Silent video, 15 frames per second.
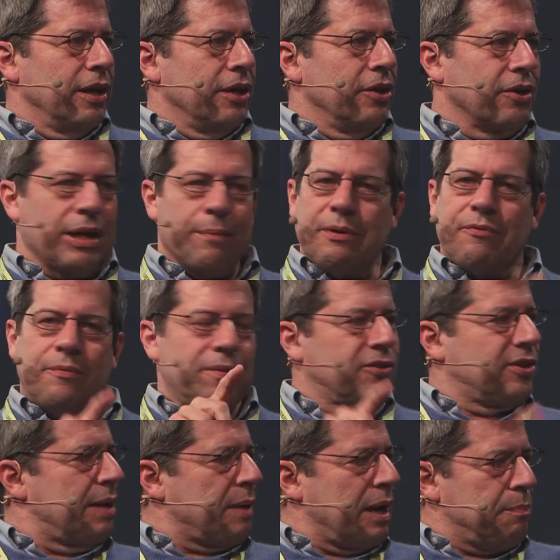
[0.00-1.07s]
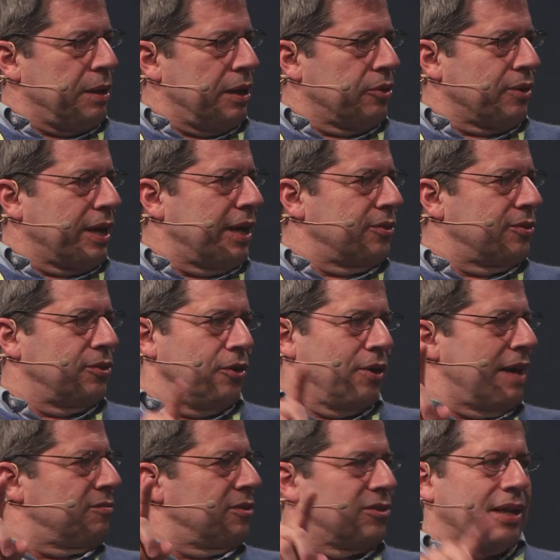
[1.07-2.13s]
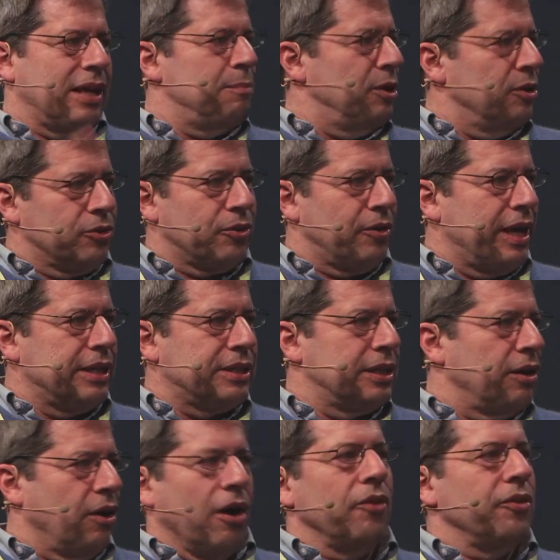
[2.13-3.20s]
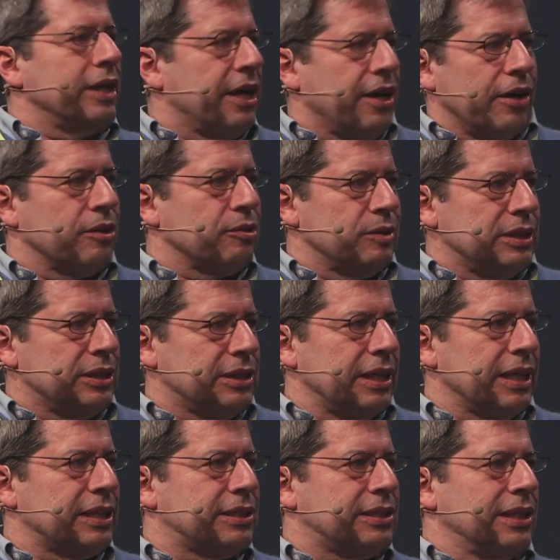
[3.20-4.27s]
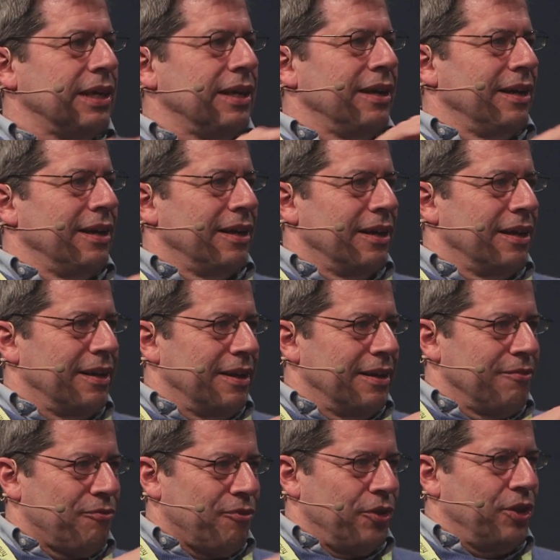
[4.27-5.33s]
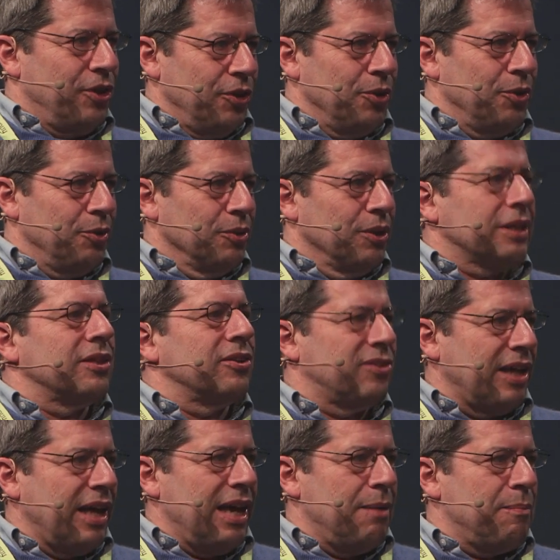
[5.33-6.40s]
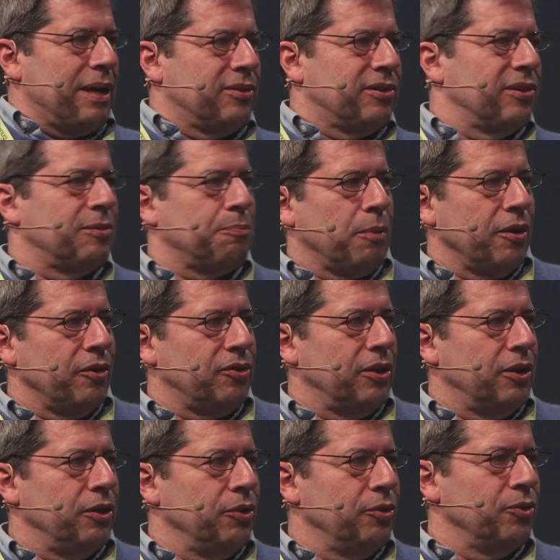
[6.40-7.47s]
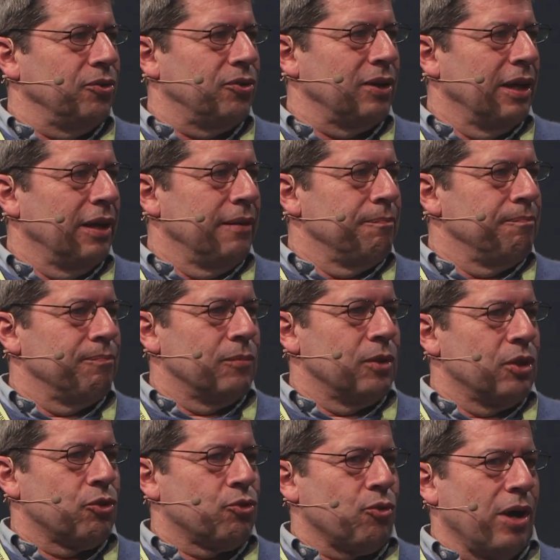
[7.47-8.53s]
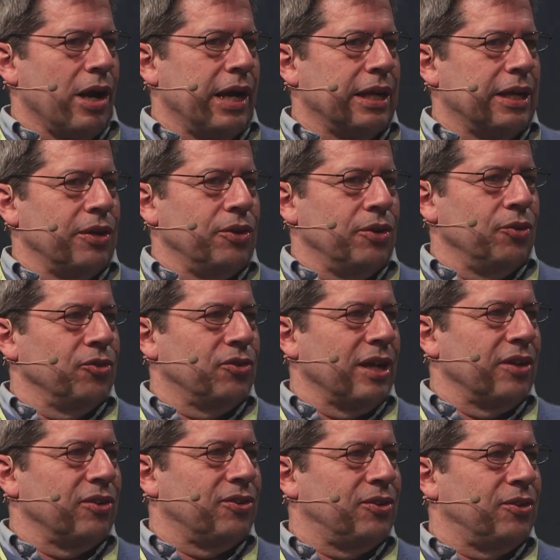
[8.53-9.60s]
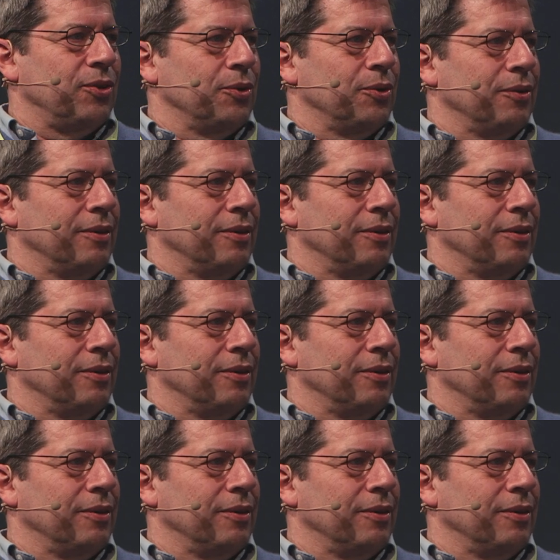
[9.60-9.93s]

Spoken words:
You're coming from the same IP address, you have the same user agent, all the characteristics for you look the same as this person who's trying to use us to